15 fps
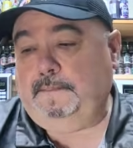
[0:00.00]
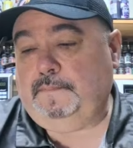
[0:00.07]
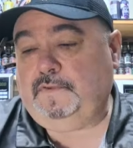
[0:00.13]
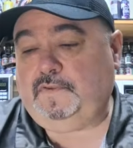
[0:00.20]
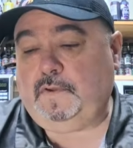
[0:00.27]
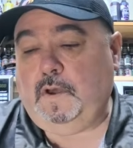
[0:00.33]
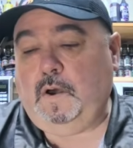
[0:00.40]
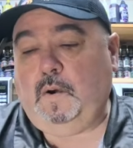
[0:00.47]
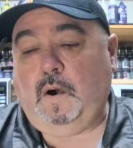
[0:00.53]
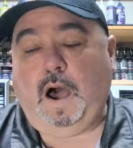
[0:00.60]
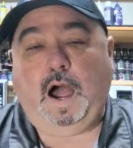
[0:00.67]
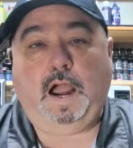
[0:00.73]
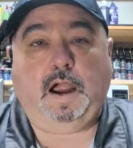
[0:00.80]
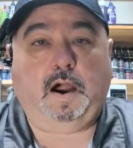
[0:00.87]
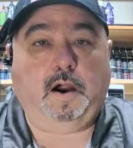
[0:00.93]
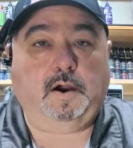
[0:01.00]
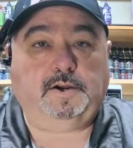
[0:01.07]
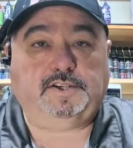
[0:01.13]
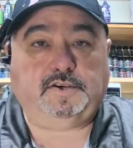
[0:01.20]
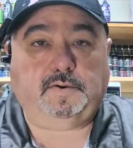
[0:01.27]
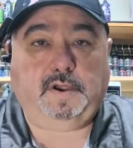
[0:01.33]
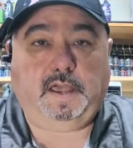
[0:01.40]
So I
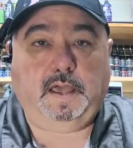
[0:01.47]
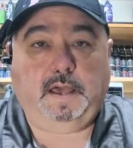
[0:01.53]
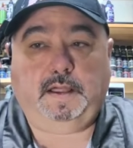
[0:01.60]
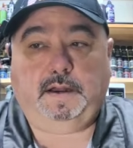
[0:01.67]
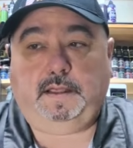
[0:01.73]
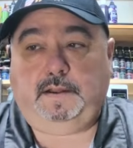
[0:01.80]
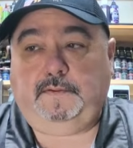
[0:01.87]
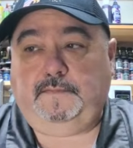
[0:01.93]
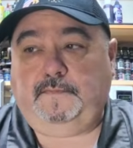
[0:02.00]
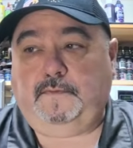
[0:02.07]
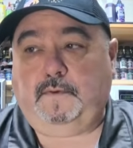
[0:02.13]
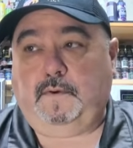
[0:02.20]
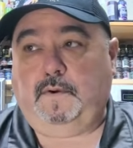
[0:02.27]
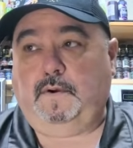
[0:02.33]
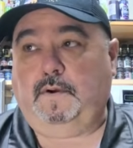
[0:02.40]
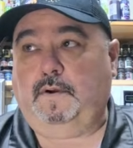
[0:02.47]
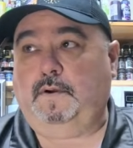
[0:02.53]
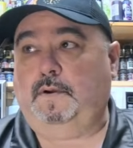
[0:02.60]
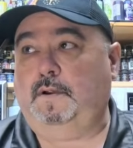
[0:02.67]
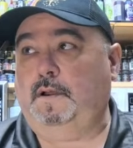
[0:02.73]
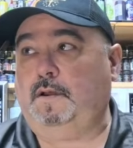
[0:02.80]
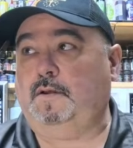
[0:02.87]
archery hunted for